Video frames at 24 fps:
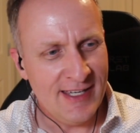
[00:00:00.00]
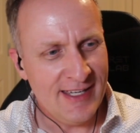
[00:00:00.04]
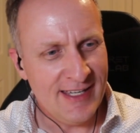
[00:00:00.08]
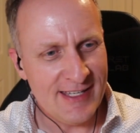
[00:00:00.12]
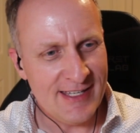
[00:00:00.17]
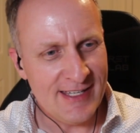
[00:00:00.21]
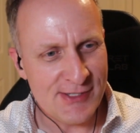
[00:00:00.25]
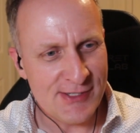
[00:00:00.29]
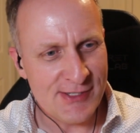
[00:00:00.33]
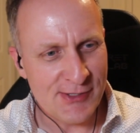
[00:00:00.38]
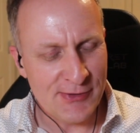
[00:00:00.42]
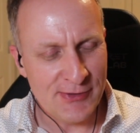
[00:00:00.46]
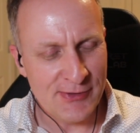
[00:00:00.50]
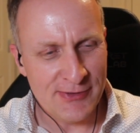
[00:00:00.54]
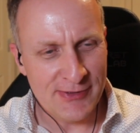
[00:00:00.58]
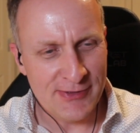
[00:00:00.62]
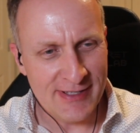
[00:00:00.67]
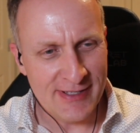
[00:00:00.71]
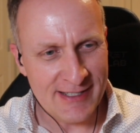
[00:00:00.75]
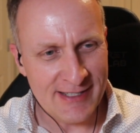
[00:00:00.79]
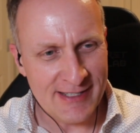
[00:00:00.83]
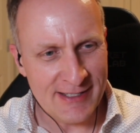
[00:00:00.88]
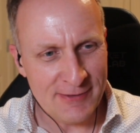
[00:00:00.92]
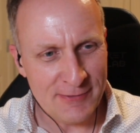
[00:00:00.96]
And so,
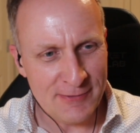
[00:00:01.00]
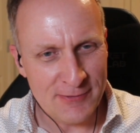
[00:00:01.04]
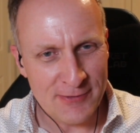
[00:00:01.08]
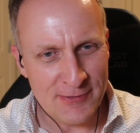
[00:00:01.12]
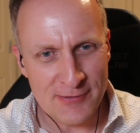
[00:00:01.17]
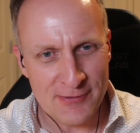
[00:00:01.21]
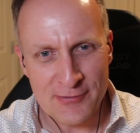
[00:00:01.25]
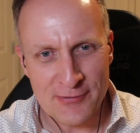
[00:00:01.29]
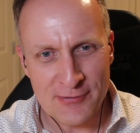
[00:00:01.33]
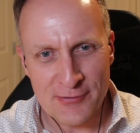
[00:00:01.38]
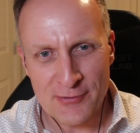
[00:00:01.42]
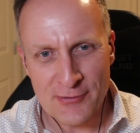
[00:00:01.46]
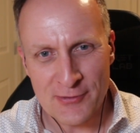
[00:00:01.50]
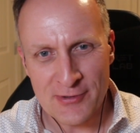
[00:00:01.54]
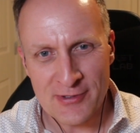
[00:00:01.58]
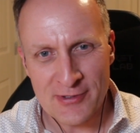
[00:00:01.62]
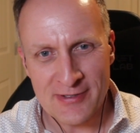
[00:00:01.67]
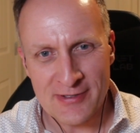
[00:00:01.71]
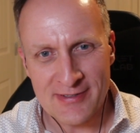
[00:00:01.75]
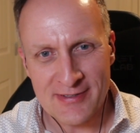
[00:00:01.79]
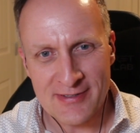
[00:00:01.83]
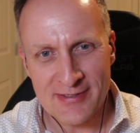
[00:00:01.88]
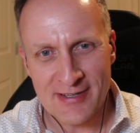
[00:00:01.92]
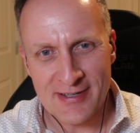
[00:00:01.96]

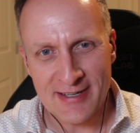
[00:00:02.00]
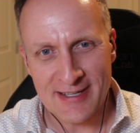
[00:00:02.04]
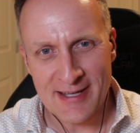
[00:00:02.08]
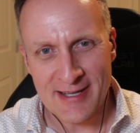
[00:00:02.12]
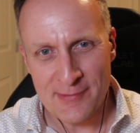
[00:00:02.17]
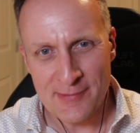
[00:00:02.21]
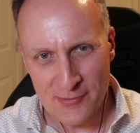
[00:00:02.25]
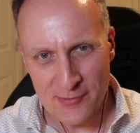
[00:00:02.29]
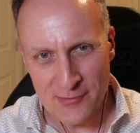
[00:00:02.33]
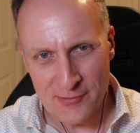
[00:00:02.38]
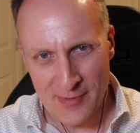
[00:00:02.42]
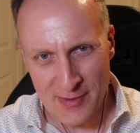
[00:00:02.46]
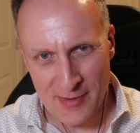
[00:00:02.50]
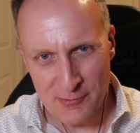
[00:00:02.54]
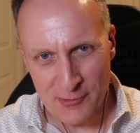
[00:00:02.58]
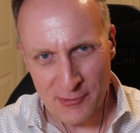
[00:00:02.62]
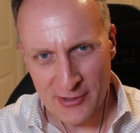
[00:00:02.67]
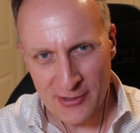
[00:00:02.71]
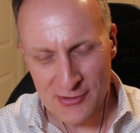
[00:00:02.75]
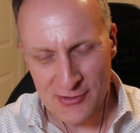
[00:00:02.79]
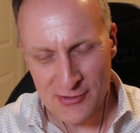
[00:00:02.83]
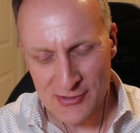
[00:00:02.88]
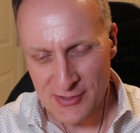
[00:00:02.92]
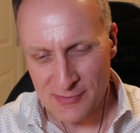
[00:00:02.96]
for a couple of my
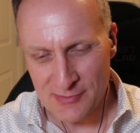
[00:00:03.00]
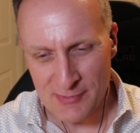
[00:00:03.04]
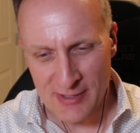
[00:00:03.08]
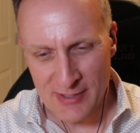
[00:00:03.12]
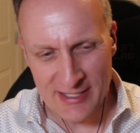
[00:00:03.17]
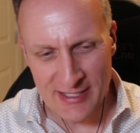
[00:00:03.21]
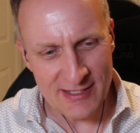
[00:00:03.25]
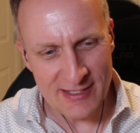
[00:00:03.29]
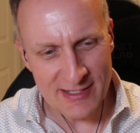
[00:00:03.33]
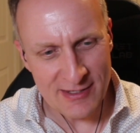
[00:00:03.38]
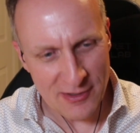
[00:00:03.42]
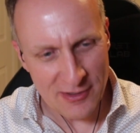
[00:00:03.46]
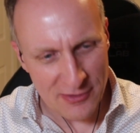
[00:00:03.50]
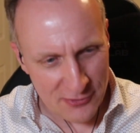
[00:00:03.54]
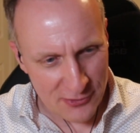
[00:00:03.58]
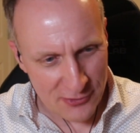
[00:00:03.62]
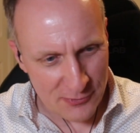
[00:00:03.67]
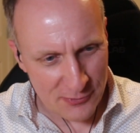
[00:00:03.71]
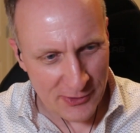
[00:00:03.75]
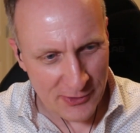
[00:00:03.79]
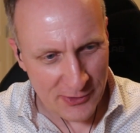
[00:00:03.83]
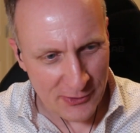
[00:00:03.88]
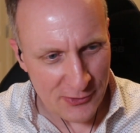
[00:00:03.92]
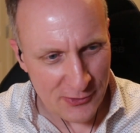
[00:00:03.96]
players could make it, the third
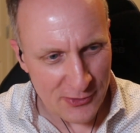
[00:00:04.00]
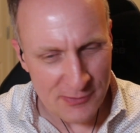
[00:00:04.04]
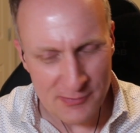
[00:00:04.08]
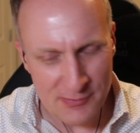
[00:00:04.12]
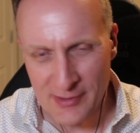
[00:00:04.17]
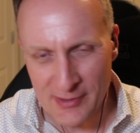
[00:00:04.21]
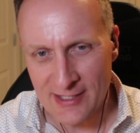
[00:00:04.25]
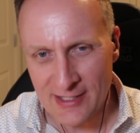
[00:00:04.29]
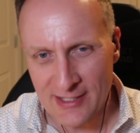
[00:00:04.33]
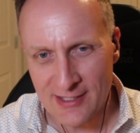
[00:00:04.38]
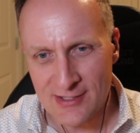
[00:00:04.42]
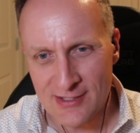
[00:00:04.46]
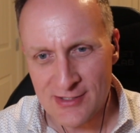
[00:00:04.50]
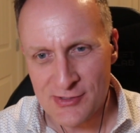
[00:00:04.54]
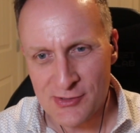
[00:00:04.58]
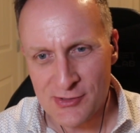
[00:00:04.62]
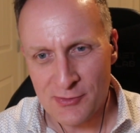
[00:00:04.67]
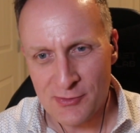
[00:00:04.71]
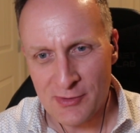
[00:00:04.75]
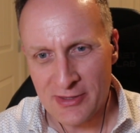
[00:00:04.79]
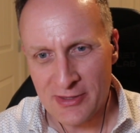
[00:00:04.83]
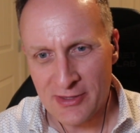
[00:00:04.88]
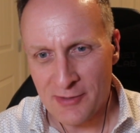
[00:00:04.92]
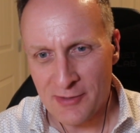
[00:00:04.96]
one couldn't make it. And so
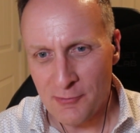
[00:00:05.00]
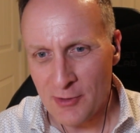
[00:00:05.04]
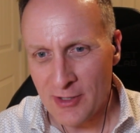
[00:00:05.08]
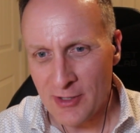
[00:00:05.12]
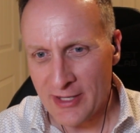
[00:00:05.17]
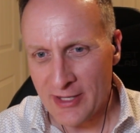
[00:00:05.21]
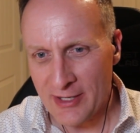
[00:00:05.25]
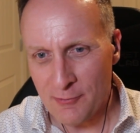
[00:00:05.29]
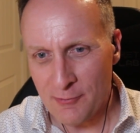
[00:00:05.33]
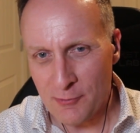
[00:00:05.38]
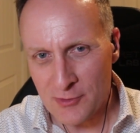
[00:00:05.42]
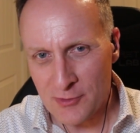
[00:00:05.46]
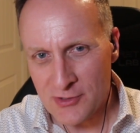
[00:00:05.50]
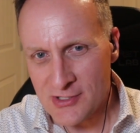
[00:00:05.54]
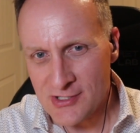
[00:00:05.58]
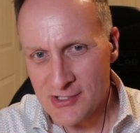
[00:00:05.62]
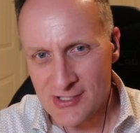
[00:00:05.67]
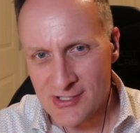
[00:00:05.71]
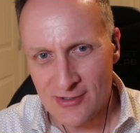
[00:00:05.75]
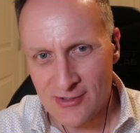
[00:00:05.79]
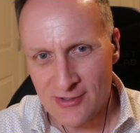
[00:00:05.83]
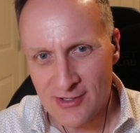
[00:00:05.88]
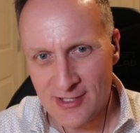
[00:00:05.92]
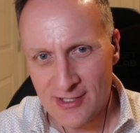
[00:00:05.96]
I thought, well, hey, we're just
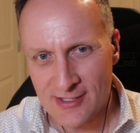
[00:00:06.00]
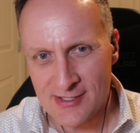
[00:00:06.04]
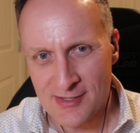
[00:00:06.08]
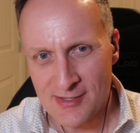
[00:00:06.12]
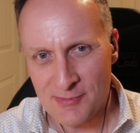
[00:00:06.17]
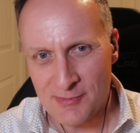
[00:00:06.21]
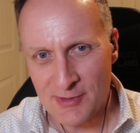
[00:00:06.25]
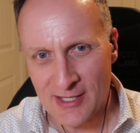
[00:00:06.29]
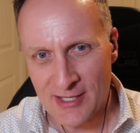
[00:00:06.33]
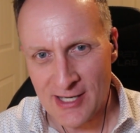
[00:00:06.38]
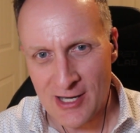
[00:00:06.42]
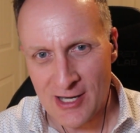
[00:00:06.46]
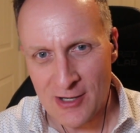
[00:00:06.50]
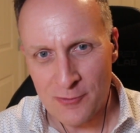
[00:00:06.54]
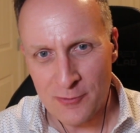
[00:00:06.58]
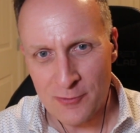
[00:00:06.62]
starting something out.